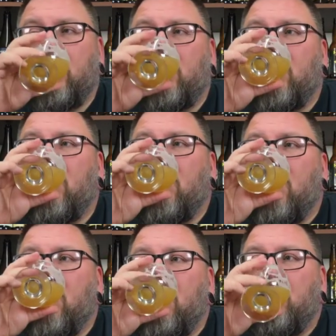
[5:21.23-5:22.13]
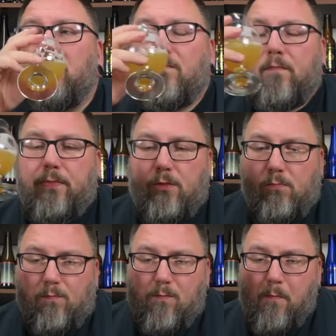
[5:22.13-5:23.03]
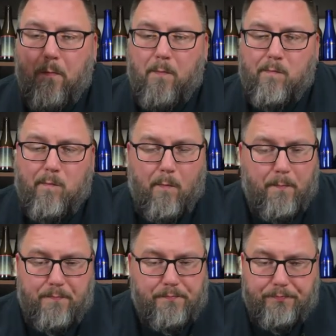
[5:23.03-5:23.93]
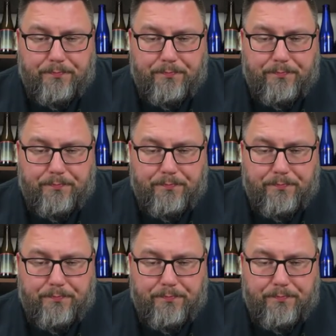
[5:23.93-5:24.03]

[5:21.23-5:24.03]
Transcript: No one is speaking in this clip.